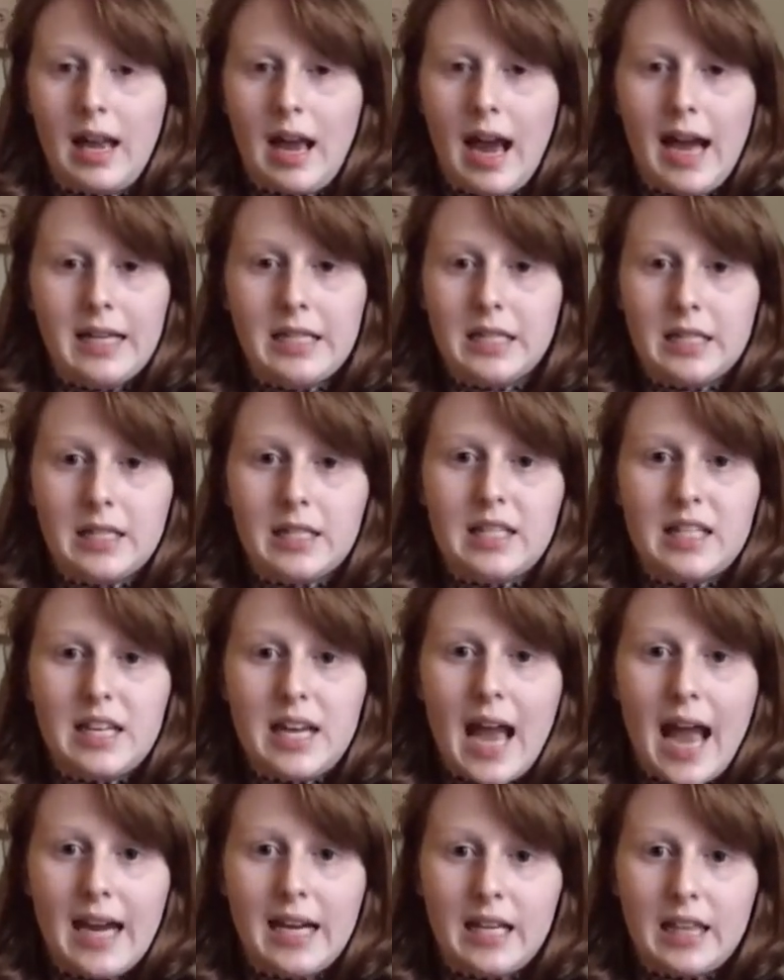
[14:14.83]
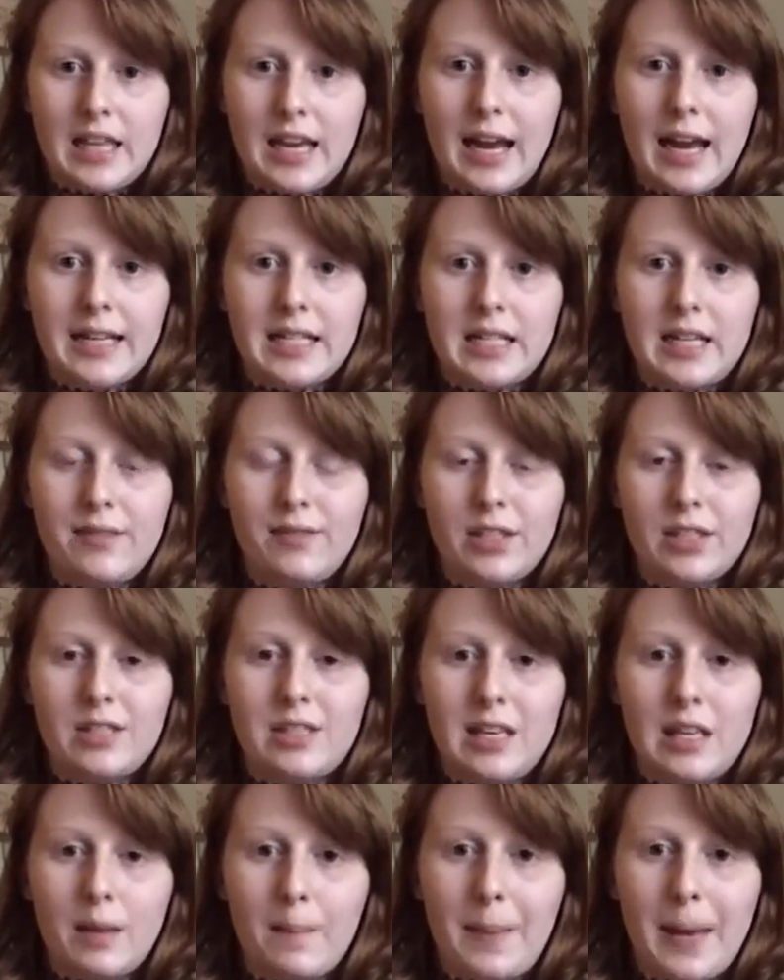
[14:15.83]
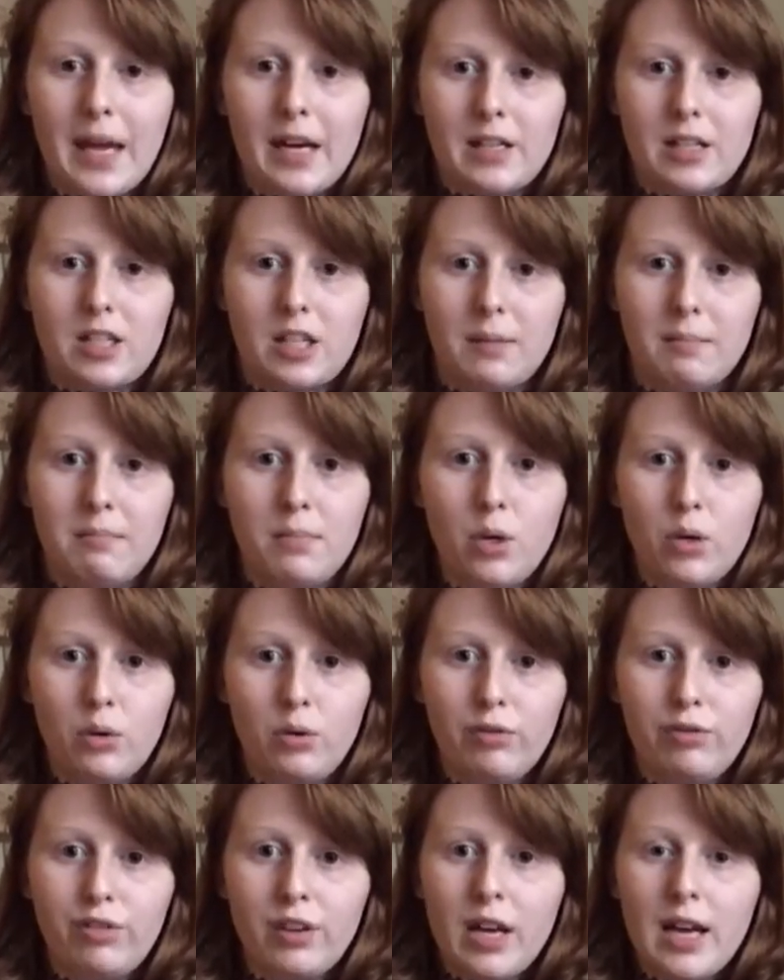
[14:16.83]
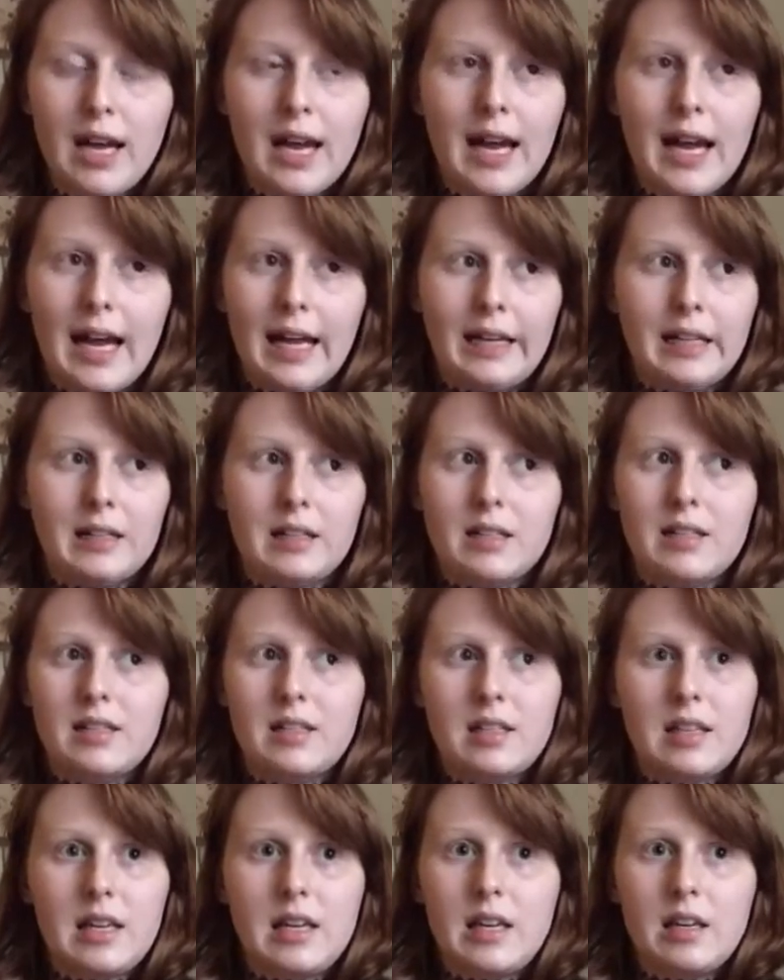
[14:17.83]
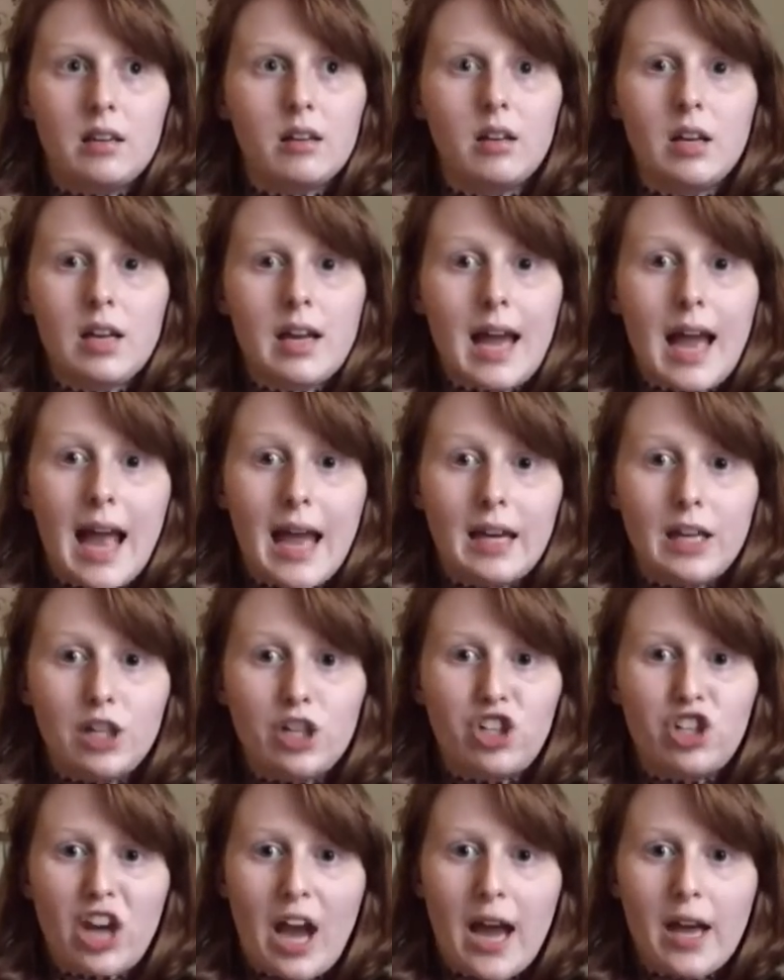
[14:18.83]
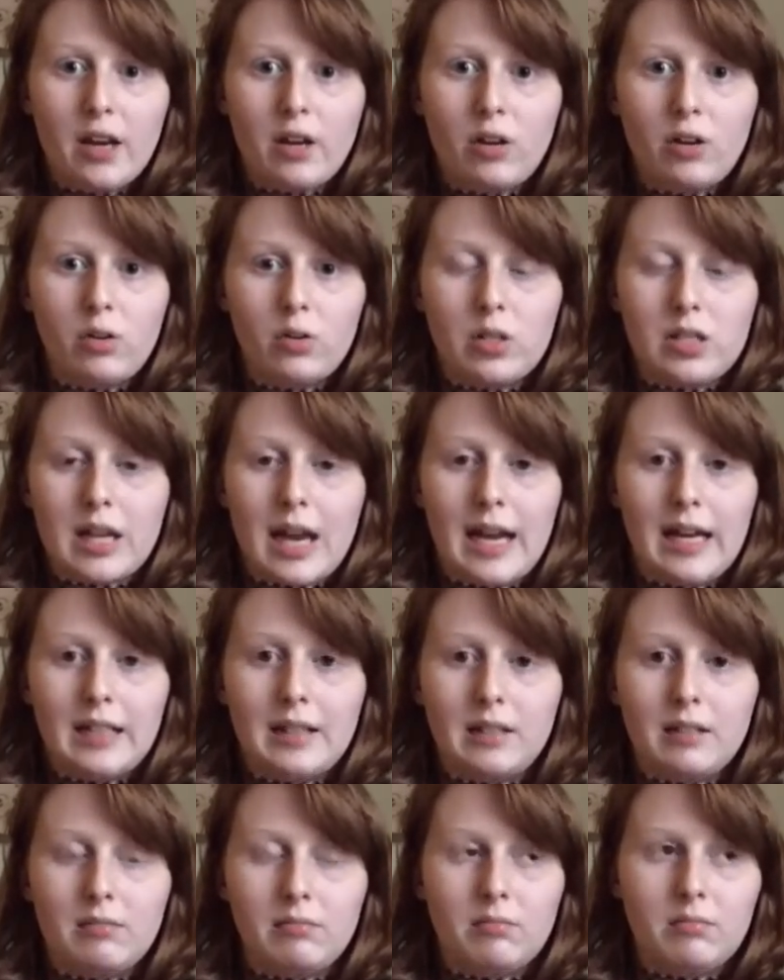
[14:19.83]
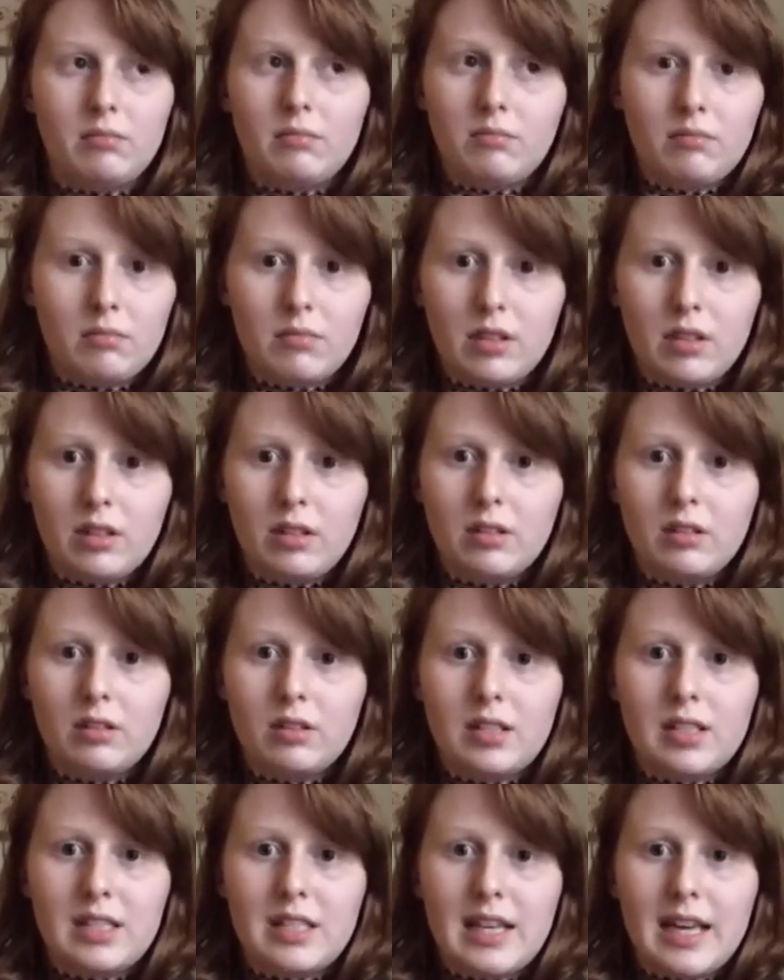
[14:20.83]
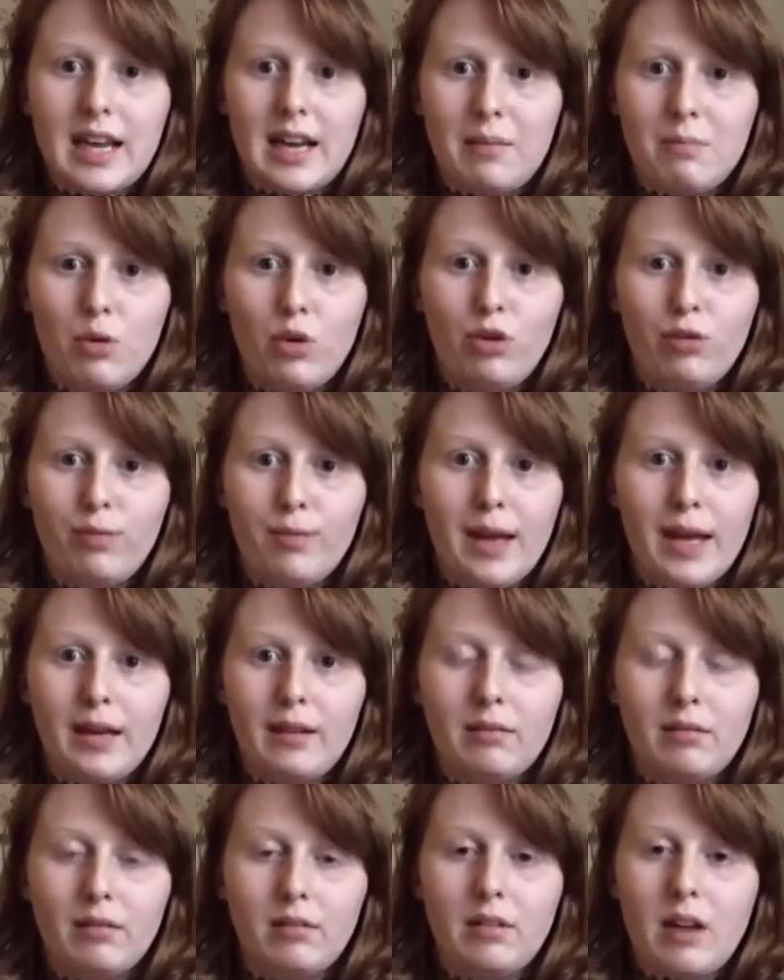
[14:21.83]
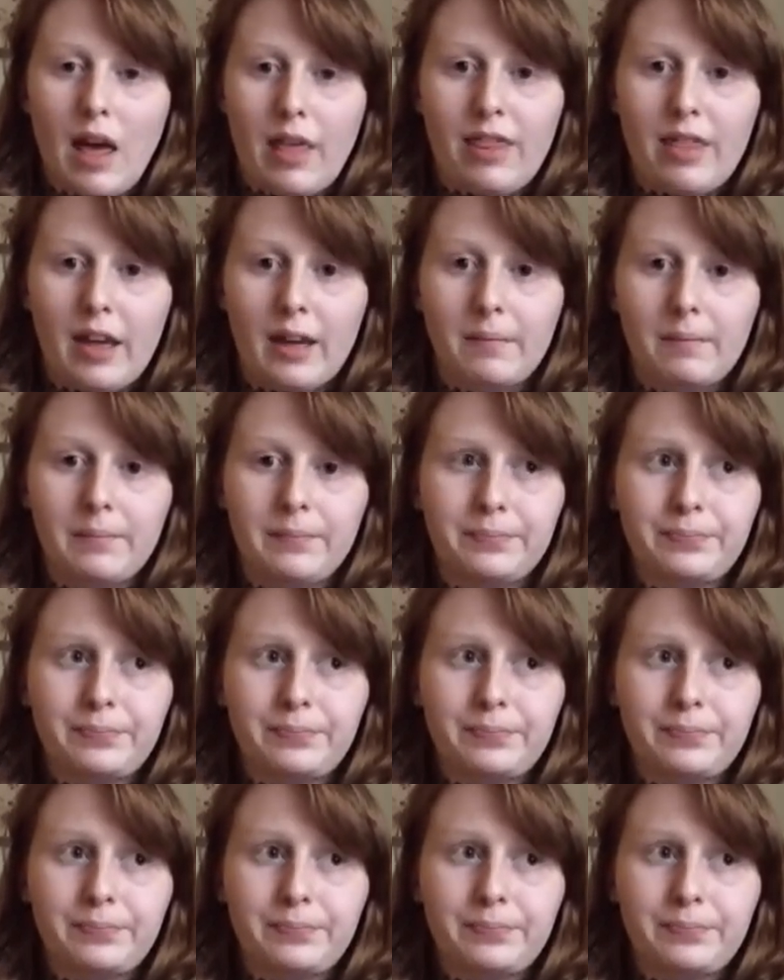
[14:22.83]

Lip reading: I didn't see anything. I didn't even see the banister move. I didn't see any shadows. I didn't see any movement. Nothing.